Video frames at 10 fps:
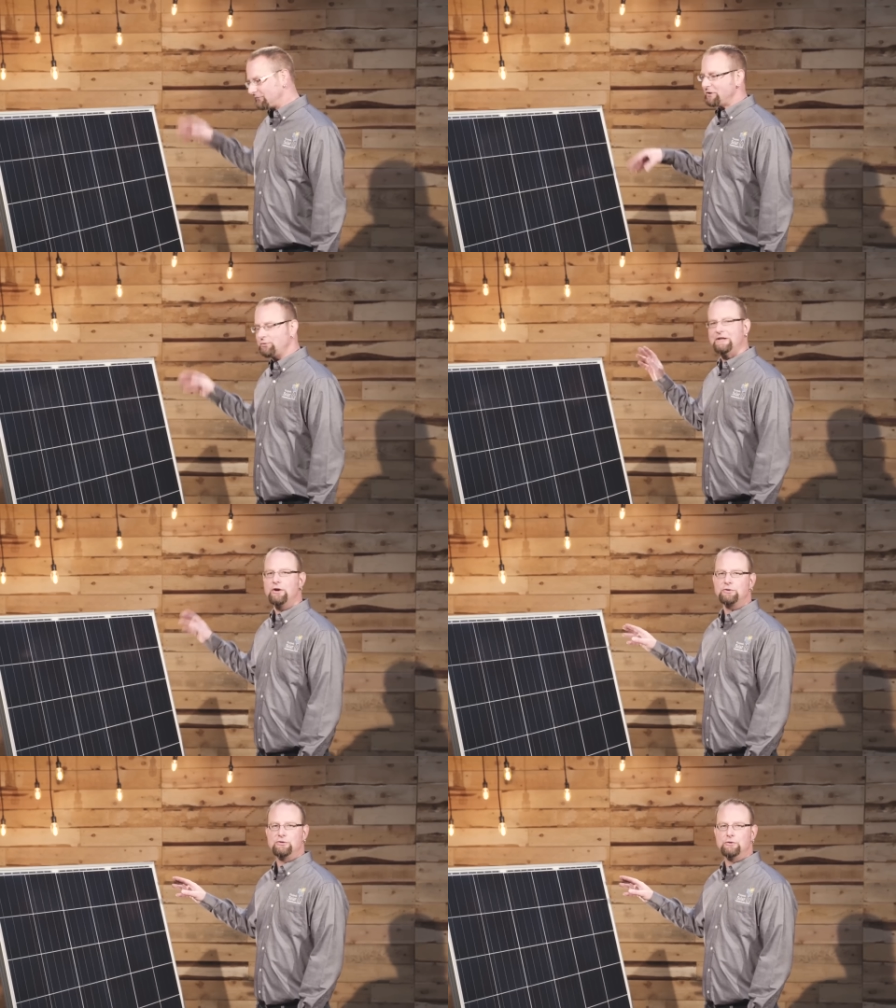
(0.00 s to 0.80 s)
between
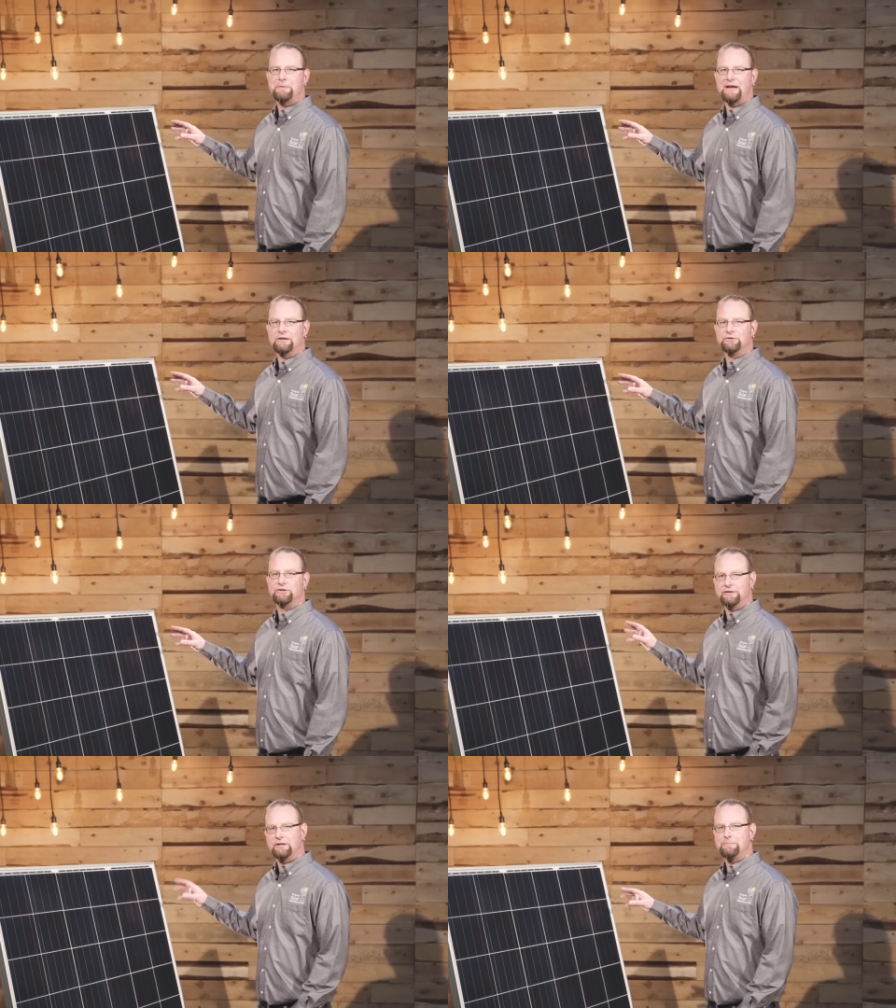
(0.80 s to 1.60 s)
those two panels
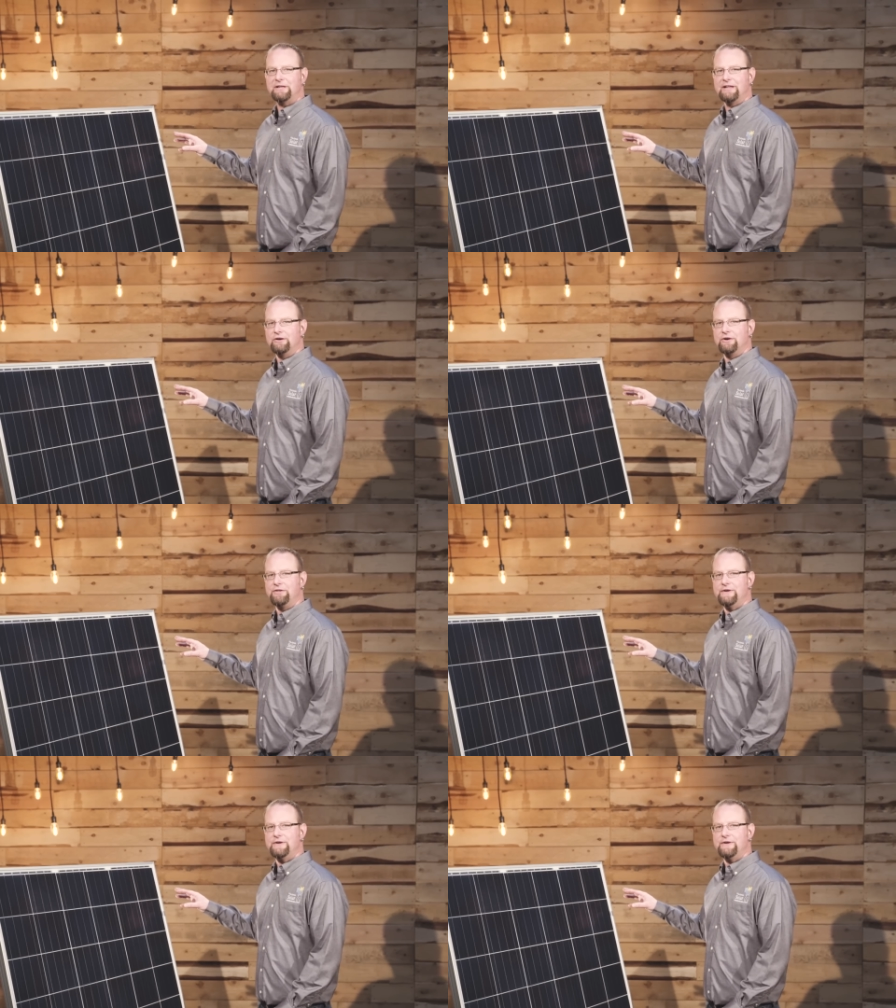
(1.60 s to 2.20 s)
a little bit later in the